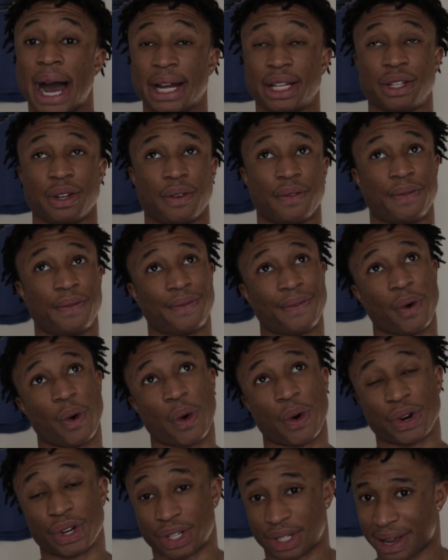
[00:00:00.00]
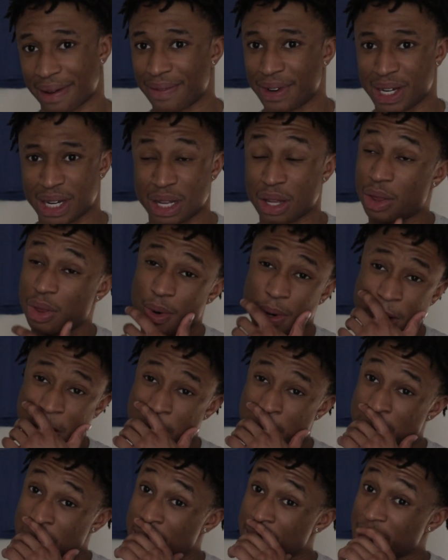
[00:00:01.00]
I took 473
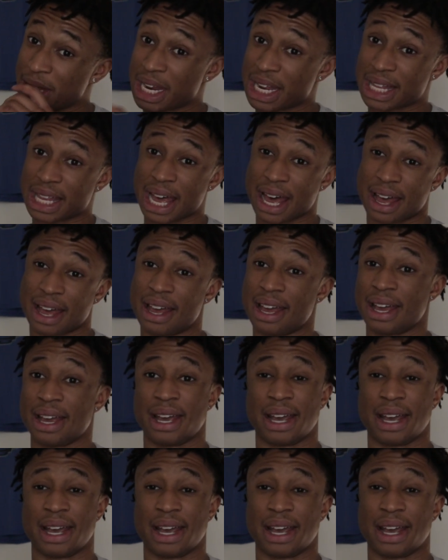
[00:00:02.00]
or something like that.